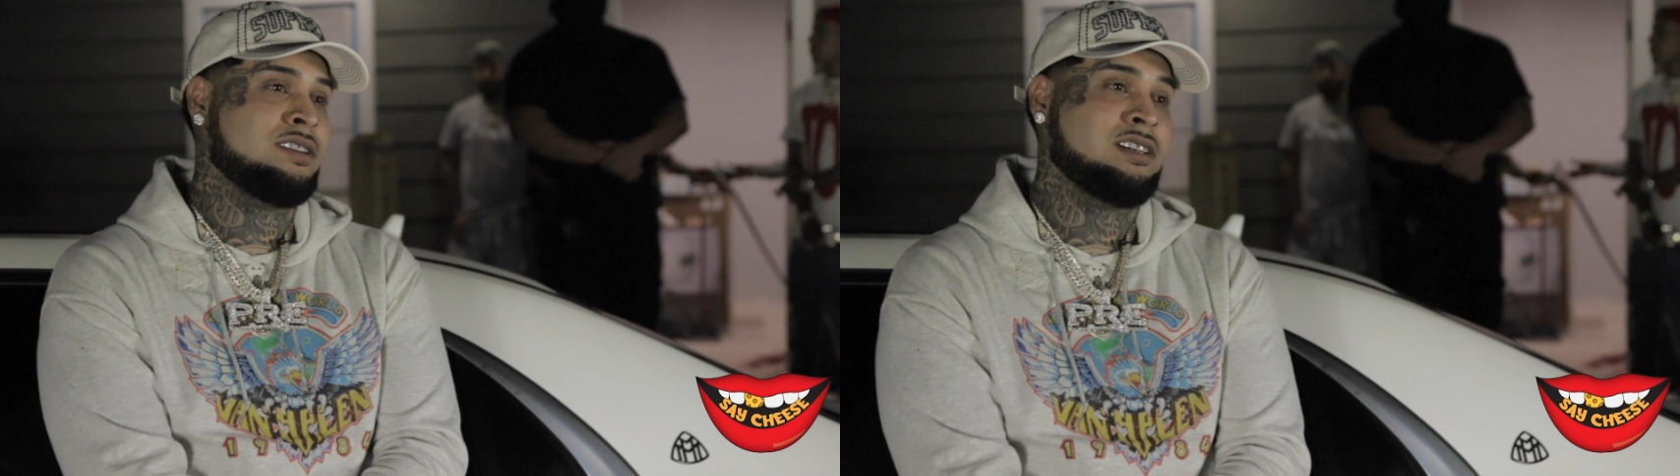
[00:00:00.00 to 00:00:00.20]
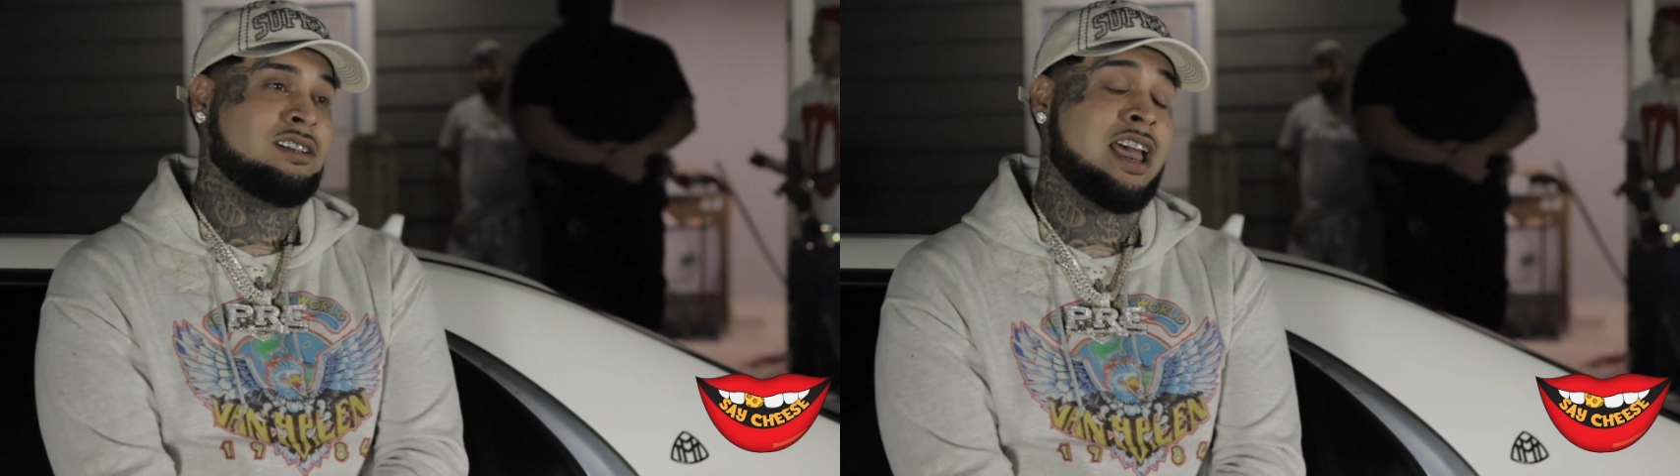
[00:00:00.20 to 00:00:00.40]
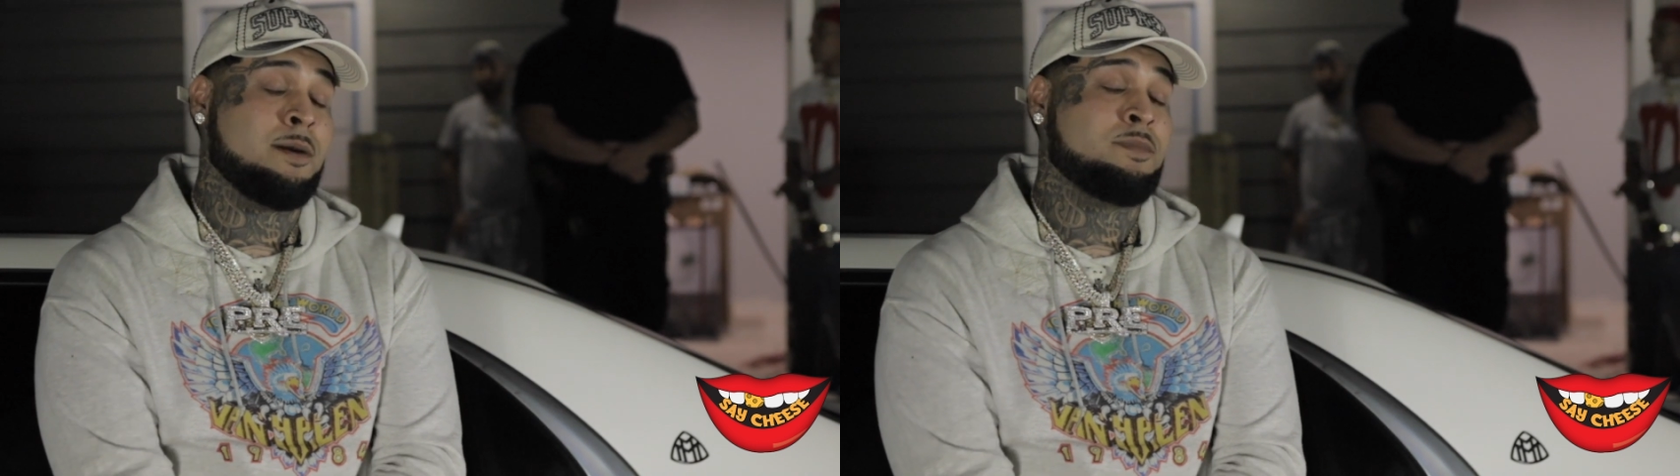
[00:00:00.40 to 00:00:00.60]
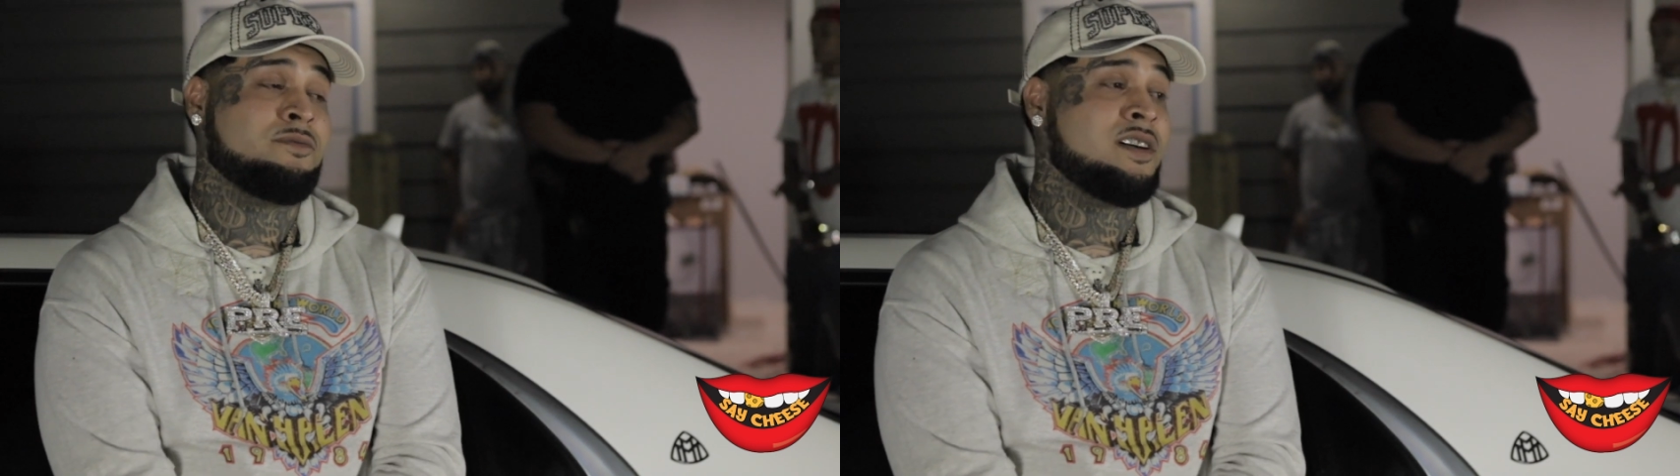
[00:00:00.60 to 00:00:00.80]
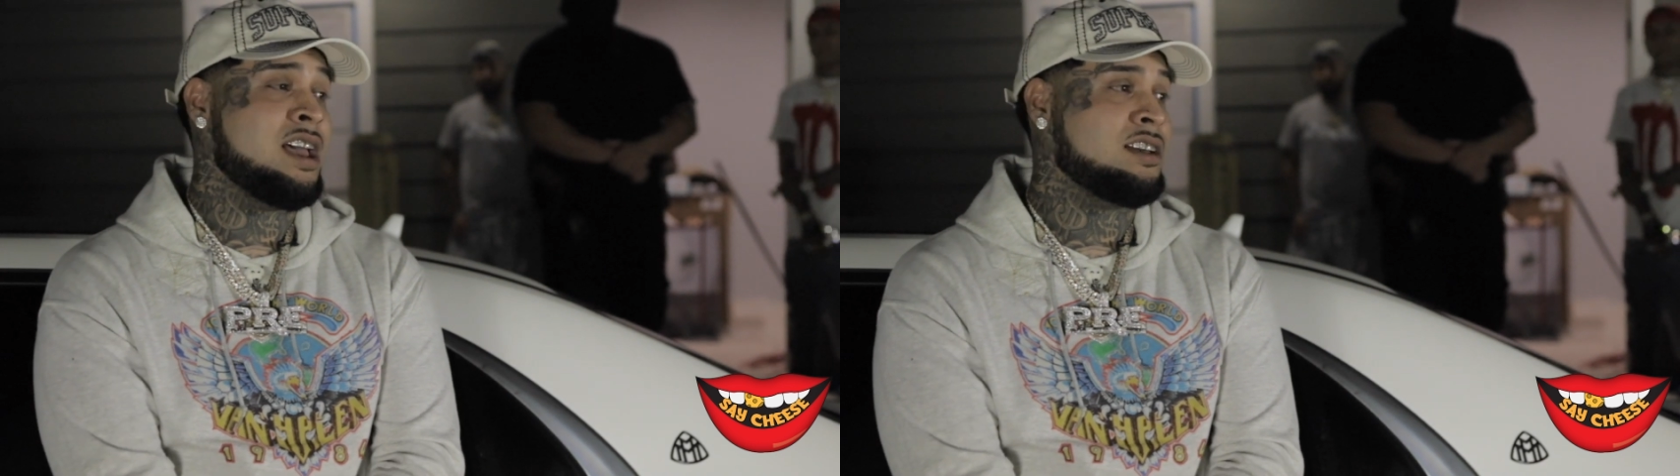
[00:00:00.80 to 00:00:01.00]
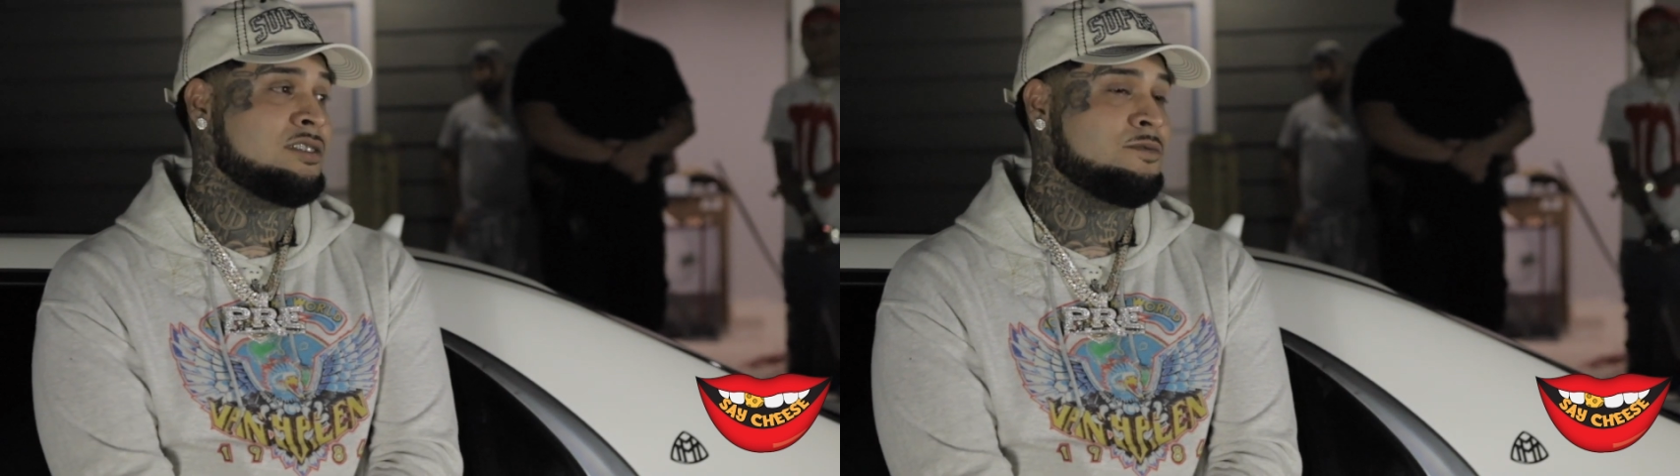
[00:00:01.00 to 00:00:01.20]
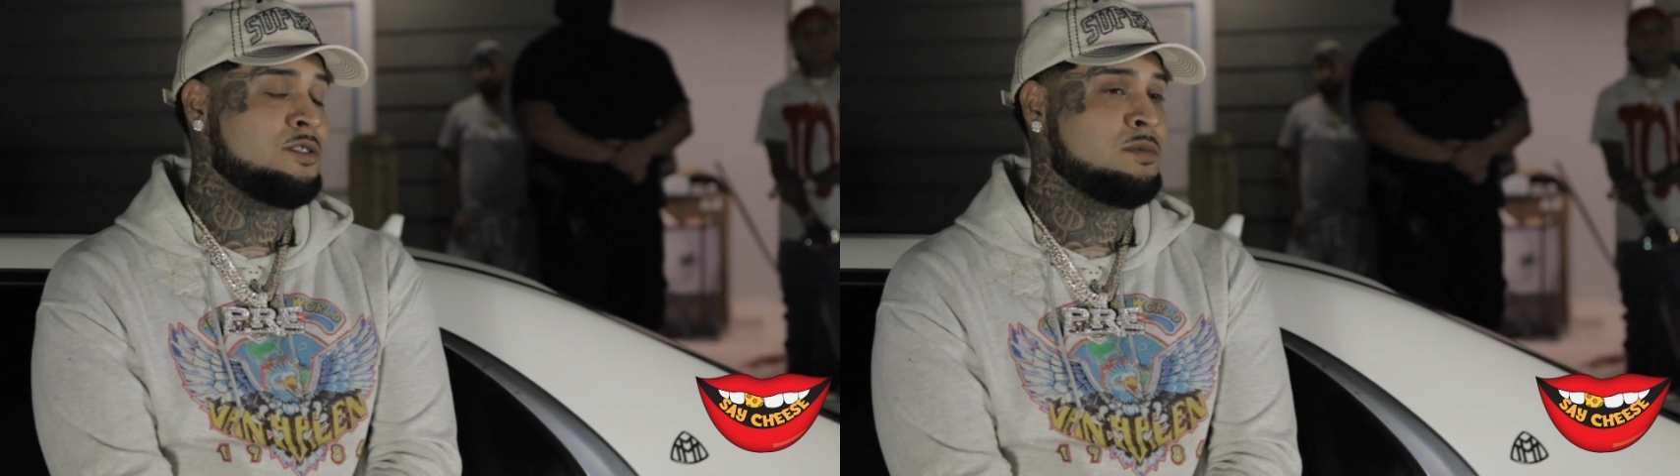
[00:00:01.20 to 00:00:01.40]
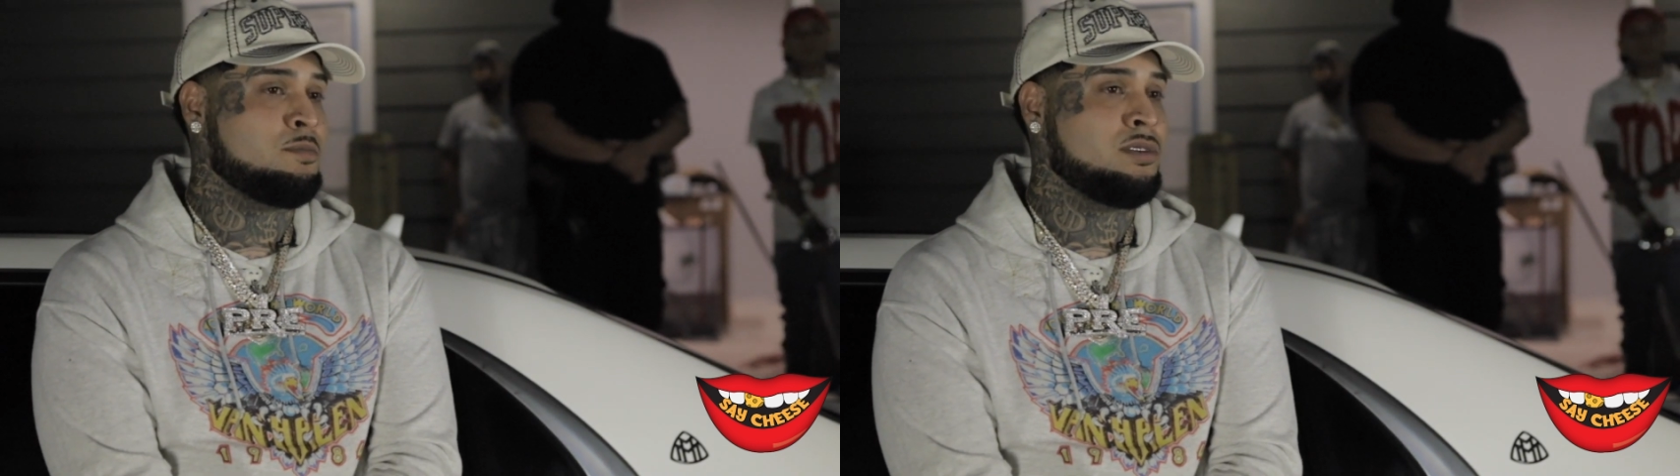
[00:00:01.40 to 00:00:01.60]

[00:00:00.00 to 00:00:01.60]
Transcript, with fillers: It just happened fast, you feel me?